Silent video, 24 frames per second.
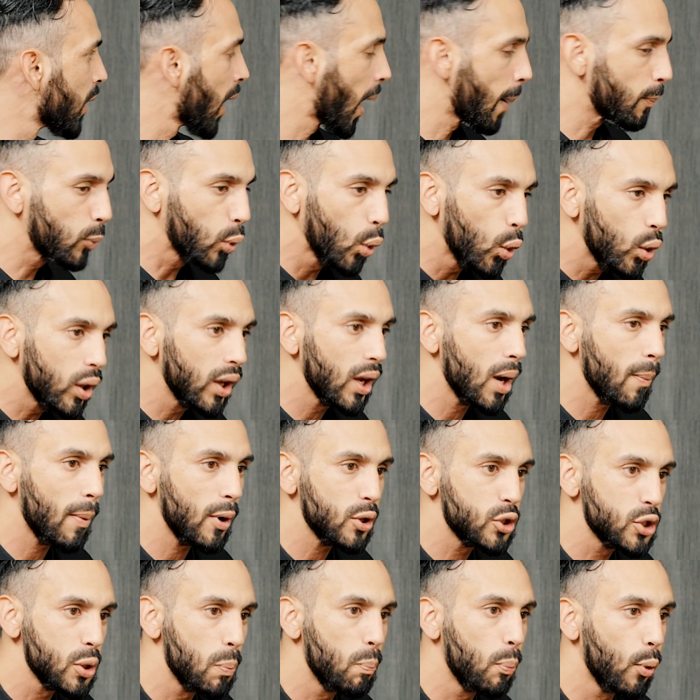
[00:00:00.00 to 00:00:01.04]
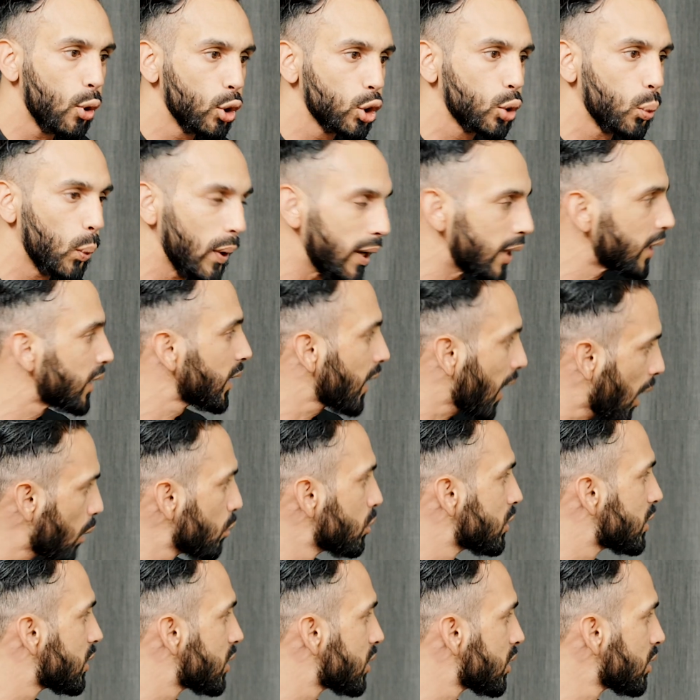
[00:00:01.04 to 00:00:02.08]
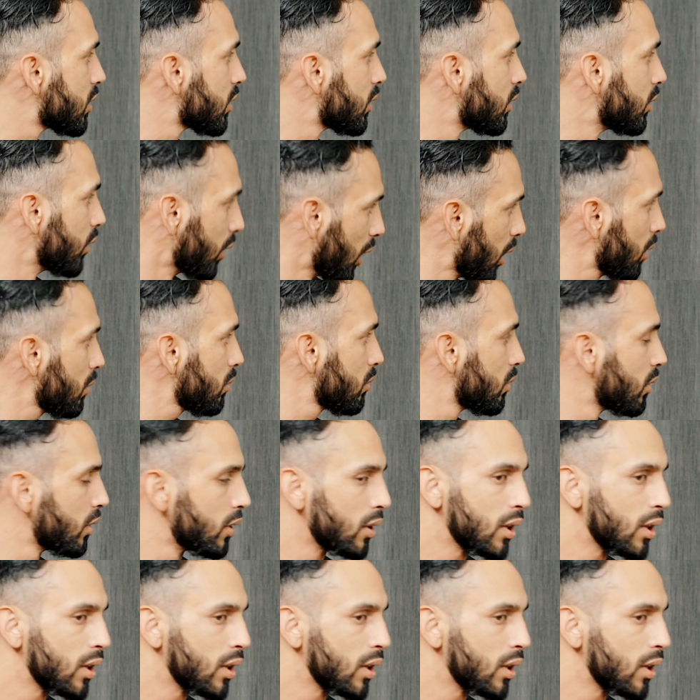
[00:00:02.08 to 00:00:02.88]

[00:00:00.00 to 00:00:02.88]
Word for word: I'm talking about support where it counts, you know?